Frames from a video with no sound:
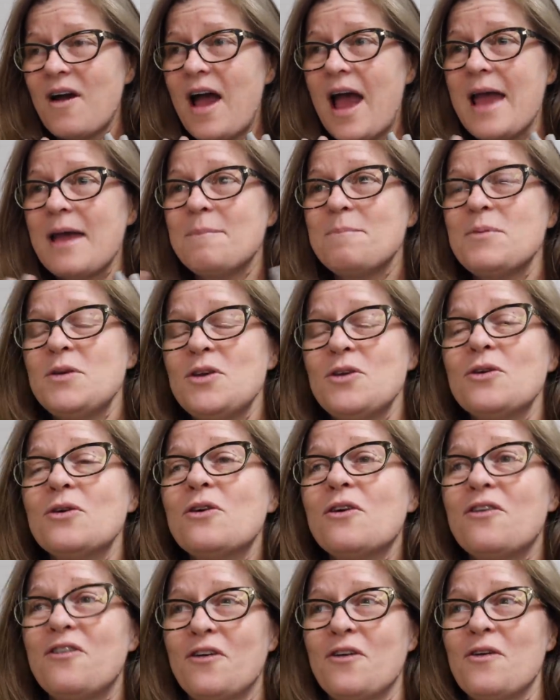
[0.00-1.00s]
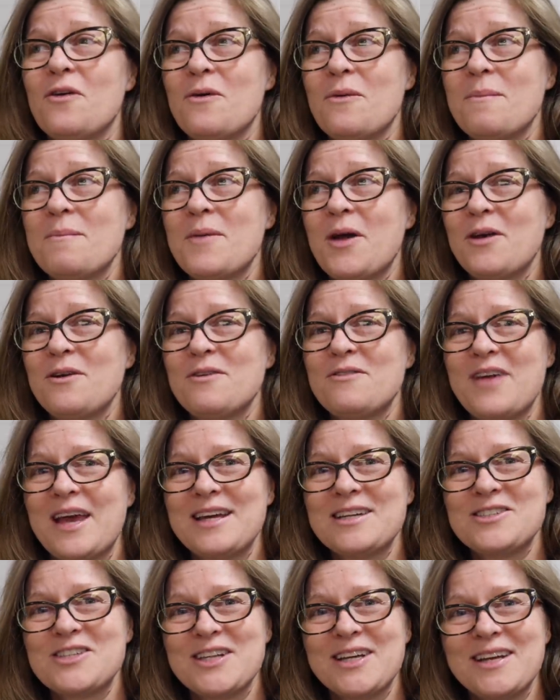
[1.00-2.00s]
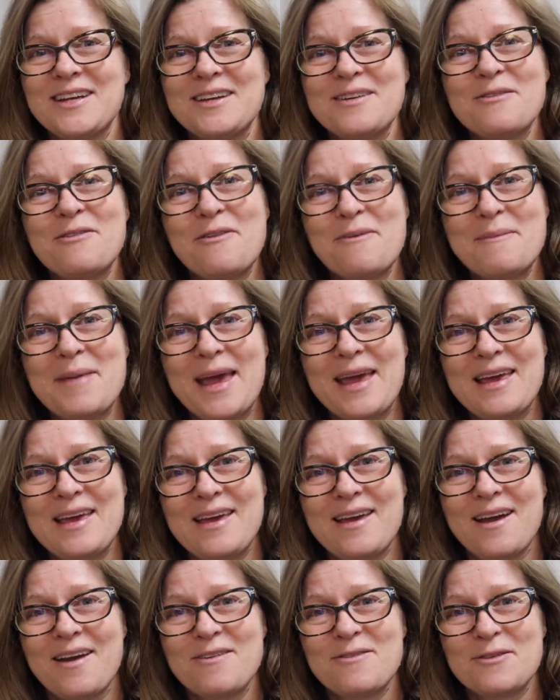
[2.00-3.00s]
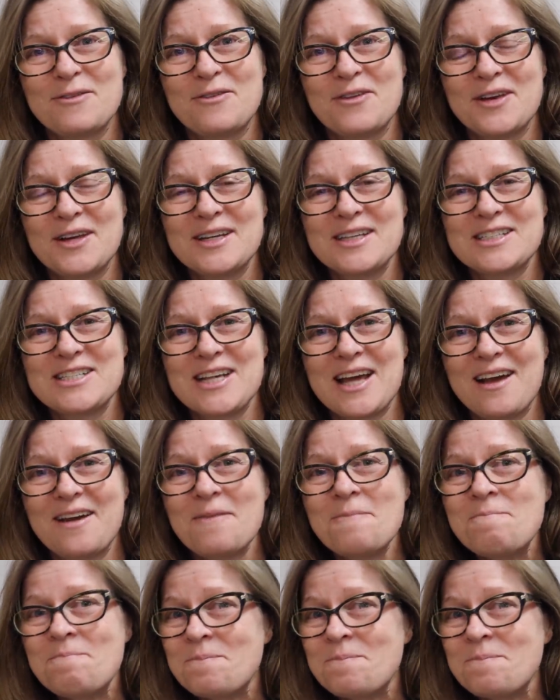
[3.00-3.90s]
a beautiful motivation for making over furniture.